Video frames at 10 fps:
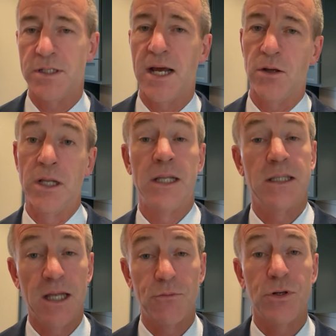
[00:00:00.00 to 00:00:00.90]
Now,
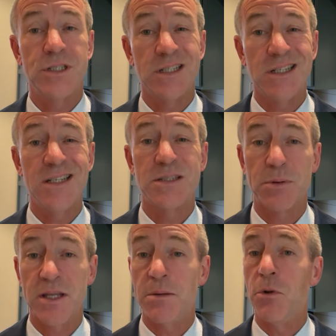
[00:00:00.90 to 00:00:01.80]
leverage is
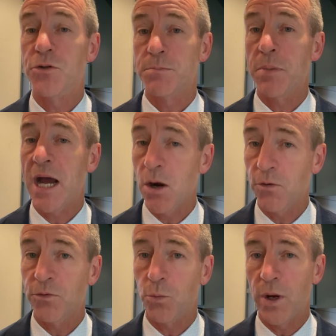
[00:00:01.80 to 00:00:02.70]
probably the most
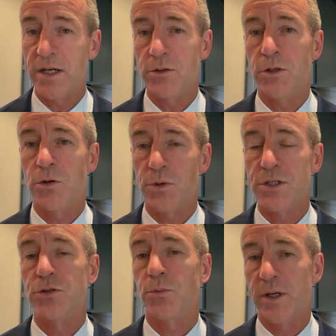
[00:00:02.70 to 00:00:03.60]
powerful way to
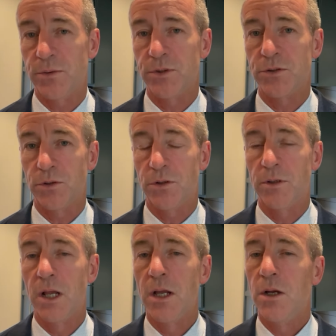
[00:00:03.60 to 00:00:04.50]
increase your rate of return.